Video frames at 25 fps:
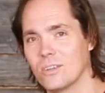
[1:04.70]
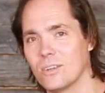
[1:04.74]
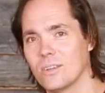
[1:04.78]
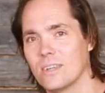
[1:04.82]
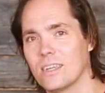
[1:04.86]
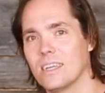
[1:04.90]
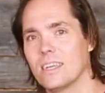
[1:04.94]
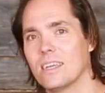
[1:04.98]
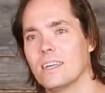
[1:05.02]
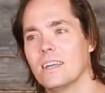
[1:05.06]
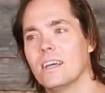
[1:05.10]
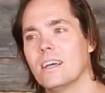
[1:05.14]
to
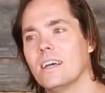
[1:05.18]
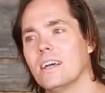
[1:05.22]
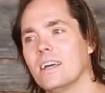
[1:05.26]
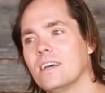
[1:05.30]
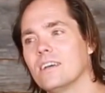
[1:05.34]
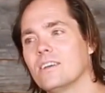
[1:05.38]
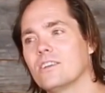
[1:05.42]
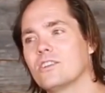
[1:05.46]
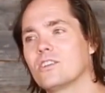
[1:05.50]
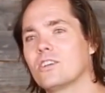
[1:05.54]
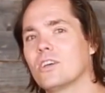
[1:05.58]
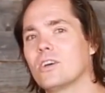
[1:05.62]
it.
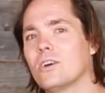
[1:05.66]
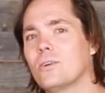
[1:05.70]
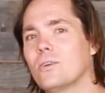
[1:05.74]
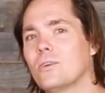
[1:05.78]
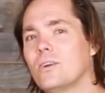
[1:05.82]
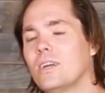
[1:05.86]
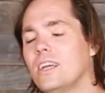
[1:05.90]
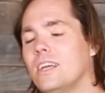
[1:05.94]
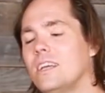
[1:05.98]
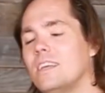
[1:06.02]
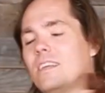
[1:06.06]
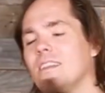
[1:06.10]

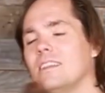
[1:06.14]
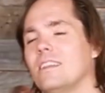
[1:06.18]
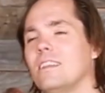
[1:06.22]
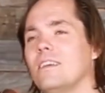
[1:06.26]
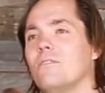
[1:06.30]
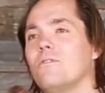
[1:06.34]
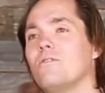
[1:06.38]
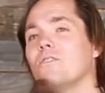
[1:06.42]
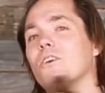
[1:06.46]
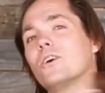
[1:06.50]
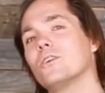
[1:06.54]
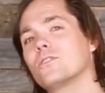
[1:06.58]
So in
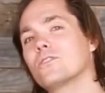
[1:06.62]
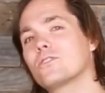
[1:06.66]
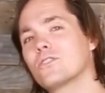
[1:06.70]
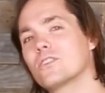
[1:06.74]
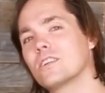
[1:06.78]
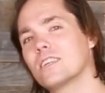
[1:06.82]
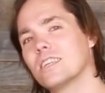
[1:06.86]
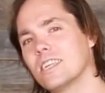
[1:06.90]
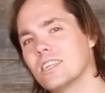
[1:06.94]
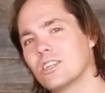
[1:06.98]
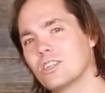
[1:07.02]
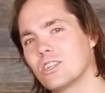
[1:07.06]
the folk
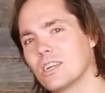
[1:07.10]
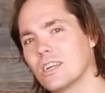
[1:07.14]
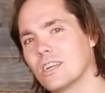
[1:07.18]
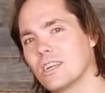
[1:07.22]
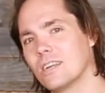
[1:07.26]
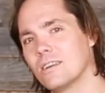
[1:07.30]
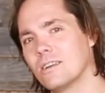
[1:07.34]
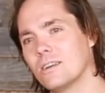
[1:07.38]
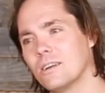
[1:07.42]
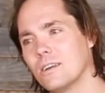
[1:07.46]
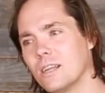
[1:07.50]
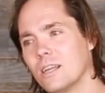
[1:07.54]

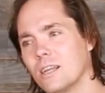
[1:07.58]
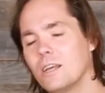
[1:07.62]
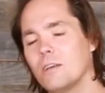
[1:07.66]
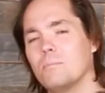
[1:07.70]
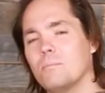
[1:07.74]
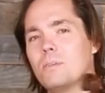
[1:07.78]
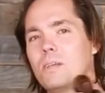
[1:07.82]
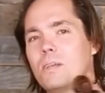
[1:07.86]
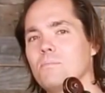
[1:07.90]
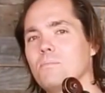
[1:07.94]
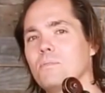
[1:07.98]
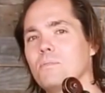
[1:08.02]
tradition,
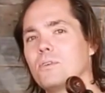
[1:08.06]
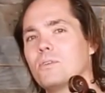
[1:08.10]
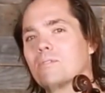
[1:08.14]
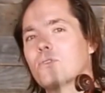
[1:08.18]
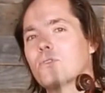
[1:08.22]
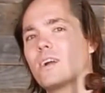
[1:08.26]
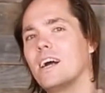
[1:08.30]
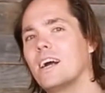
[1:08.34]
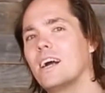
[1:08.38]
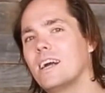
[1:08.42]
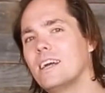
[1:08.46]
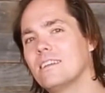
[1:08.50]
people
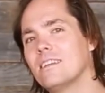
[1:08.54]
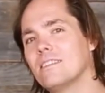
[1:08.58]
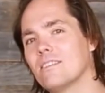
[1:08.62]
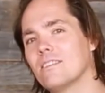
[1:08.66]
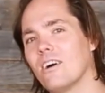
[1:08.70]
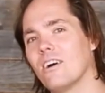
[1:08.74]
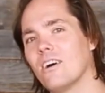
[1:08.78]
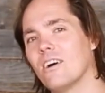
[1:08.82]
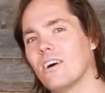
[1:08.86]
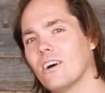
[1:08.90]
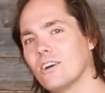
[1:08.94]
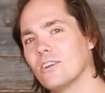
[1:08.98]
write
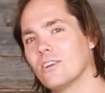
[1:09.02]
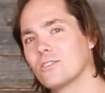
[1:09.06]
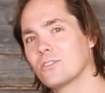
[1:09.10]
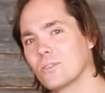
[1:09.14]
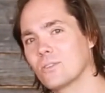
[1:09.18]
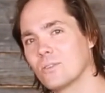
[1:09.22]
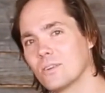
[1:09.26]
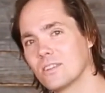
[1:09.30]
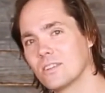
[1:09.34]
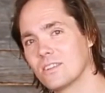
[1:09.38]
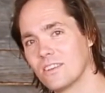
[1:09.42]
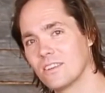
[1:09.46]
all
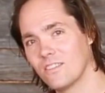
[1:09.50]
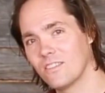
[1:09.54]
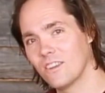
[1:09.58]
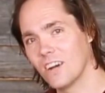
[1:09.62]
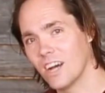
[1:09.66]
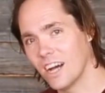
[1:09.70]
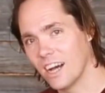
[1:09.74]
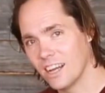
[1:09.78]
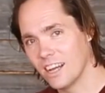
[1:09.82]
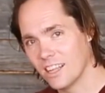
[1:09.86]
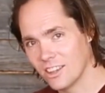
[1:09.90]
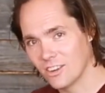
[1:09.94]
sorts of
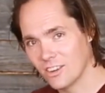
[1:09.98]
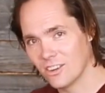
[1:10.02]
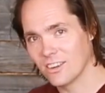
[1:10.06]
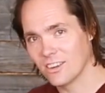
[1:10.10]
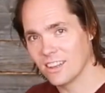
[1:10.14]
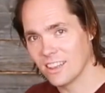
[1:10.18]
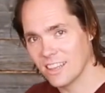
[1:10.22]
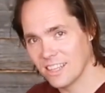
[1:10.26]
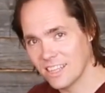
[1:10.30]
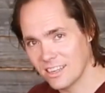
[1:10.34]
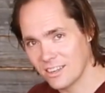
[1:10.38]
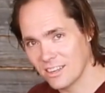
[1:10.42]
other
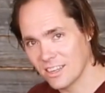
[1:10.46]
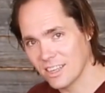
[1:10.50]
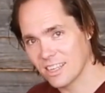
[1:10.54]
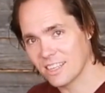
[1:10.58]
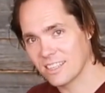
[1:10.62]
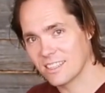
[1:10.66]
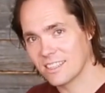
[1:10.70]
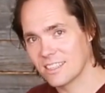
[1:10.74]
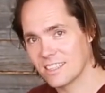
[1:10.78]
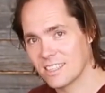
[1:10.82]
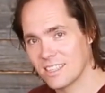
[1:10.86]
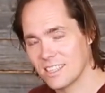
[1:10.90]

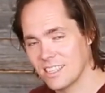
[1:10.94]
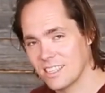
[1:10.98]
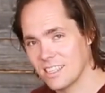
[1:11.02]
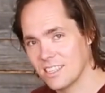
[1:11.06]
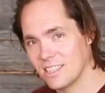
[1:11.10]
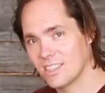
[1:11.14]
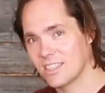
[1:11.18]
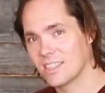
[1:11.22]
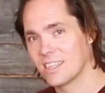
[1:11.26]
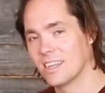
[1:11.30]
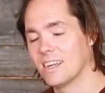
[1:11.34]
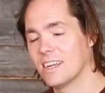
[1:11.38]
lyrics to
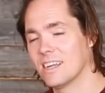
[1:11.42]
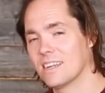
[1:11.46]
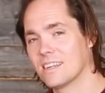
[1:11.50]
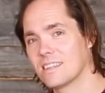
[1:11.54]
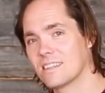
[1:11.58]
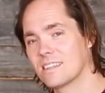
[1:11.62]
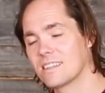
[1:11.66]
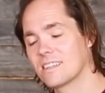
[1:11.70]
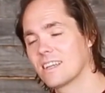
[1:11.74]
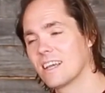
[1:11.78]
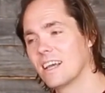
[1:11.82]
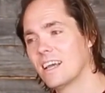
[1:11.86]
these
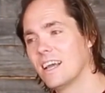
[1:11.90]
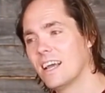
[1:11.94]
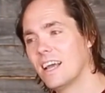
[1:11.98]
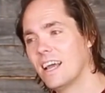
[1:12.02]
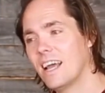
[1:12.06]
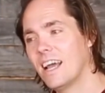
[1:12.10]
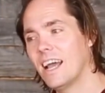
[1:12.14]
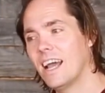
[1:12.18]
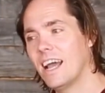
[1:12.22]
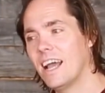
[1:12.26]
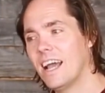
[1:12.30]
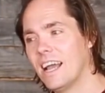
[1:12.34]
songs.
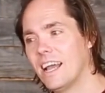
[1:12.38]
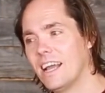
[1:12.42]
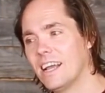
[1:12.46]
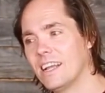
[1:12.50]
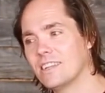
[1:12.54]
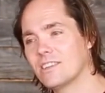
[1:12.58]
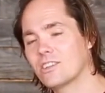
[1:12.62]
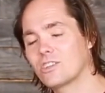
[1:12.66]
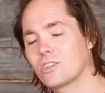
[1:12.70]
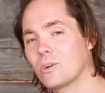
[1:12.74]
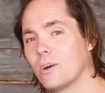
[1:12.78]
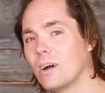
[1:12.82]

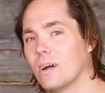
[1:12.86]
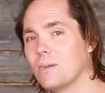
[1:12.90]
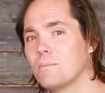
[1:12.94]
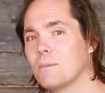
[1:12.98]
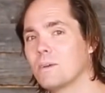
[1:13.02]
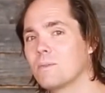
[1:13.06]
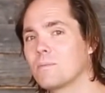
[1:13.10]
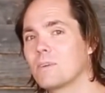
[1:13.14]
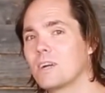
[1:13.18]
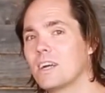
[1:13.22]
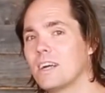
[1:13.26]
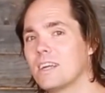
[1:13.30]
And so I
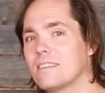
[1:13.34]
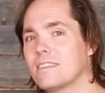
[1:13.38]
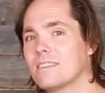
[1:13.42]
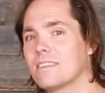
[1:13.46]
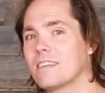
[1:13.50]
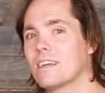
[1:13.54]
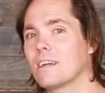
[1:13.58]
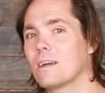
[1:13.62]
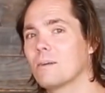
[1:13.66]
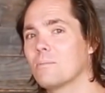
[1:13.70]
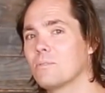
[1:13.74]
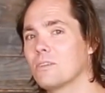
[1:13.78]
memorized
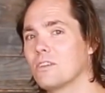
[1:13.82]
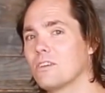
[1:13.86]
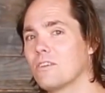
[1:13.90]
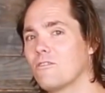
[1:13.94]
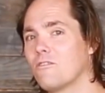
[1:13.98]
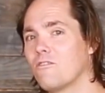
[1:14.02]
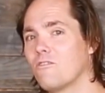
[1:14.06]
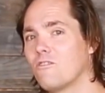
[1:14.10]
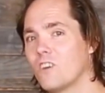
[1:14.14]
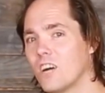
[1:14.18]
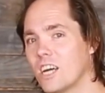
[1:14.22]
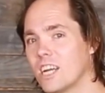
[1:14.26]
a couple
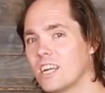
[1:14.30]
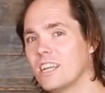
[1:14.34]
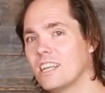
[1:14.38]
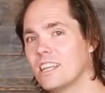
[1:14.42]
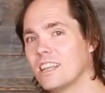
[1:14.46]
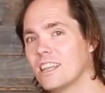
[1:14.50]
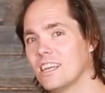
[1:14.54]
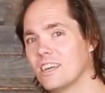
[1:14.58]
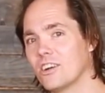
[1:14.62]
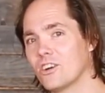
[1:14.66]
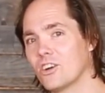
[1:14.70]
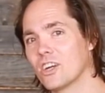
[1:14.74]
of funny
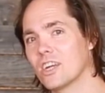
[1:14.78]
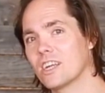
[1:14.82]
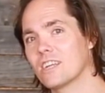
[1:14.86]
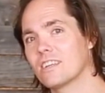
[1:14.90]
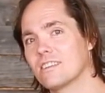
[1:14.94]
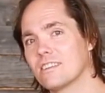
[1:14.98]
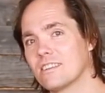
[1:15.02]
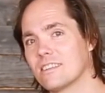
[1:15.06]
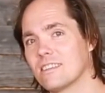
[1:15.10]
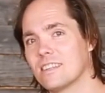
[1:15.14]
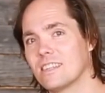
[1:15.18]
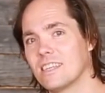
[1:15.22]

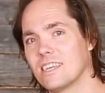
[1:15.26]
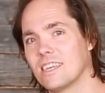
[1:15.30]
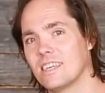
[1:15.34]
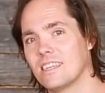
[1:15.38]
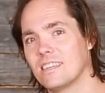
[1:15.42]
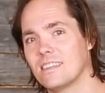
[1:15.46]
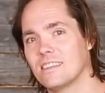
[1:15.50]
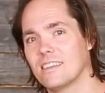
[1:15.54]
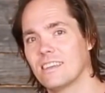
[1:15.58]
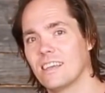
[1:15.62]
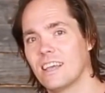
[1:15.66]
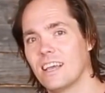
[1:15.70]
lyrics
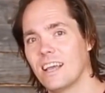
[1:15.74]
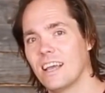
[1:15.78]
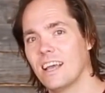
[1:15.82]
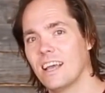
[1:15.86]
that